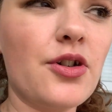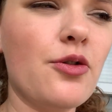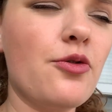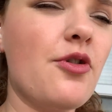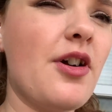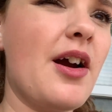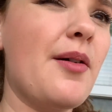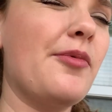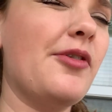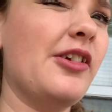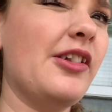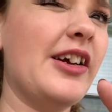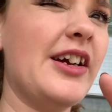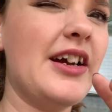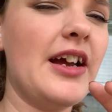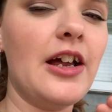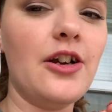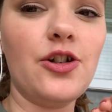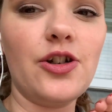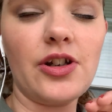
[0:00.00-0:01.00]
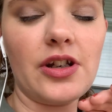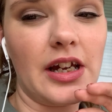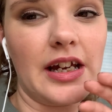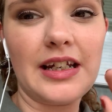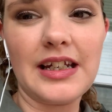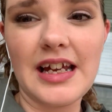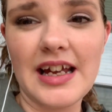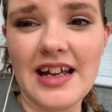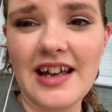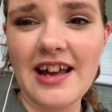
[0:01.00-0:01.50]
through Grammarly and just
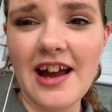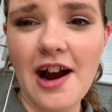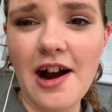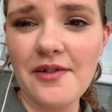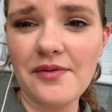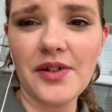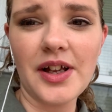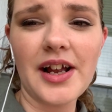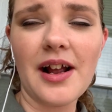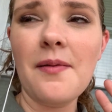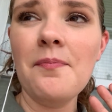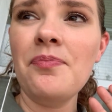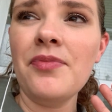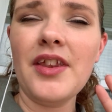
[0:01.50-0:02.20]
like taking care of like